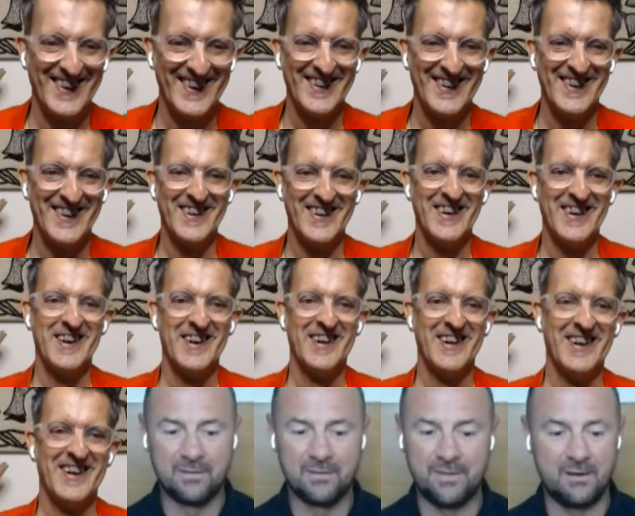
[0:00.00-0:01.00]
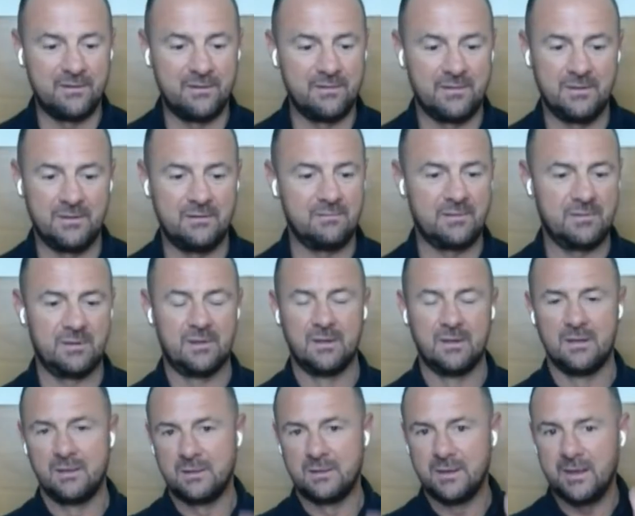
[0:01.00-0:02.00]
Yeah. Hedman's oh, a good player, man.
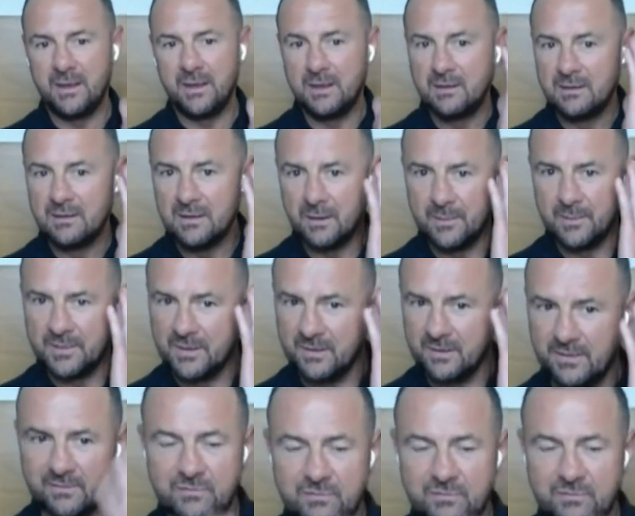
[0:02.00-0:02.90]
Yeah, I mean they've yeah.